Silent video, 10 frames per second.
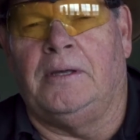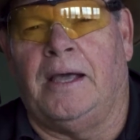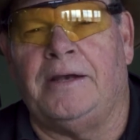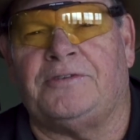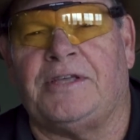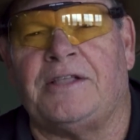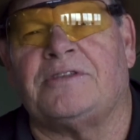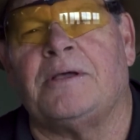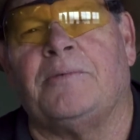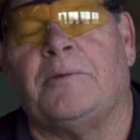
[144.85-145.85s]
and he said
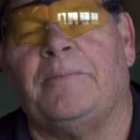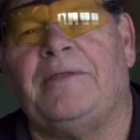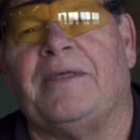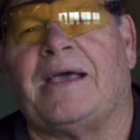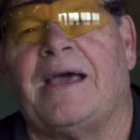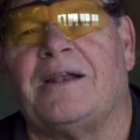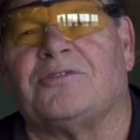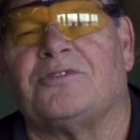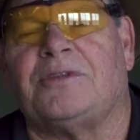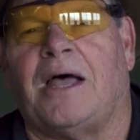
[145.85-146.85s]
something to me that kind of
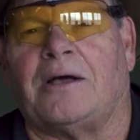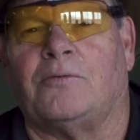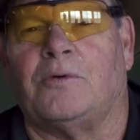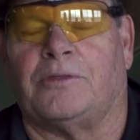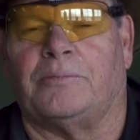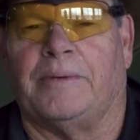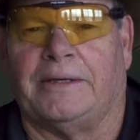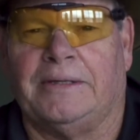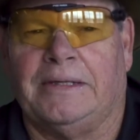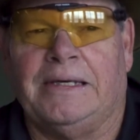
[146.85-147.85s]
stuck with
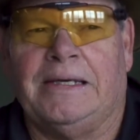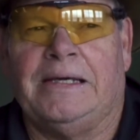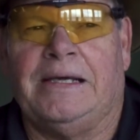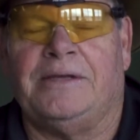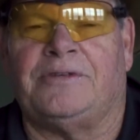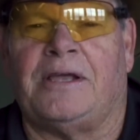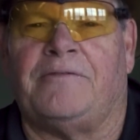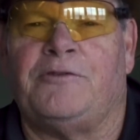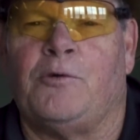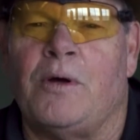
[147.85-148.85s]
me. He said,
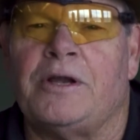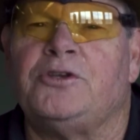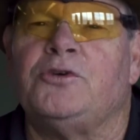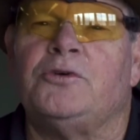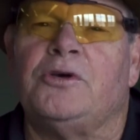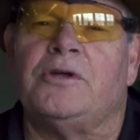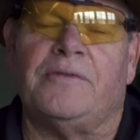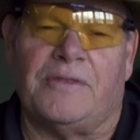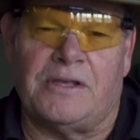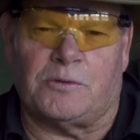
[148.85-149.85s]
if you want to do good
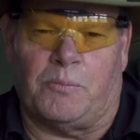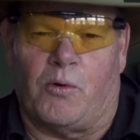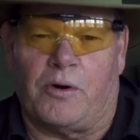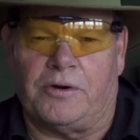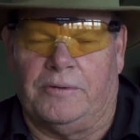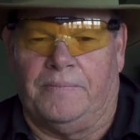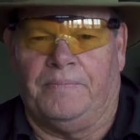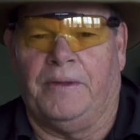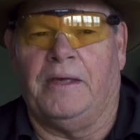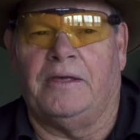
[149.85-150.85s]
in this sport,
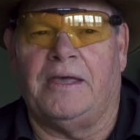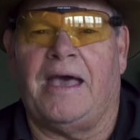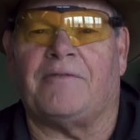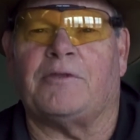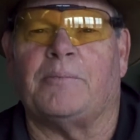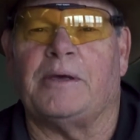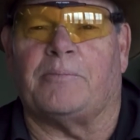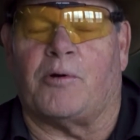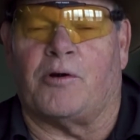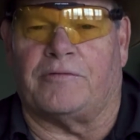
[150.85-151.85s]
you have to be
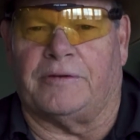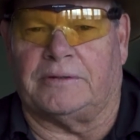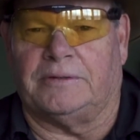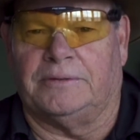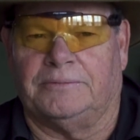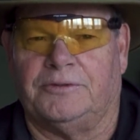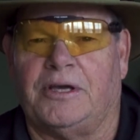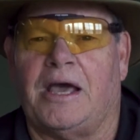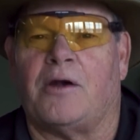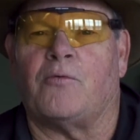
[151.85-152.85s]
perfect. You
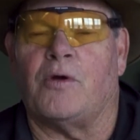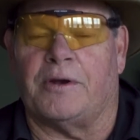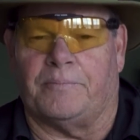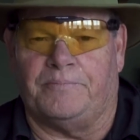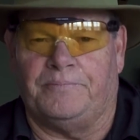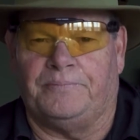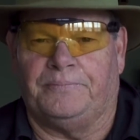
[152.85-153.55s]
got to run them.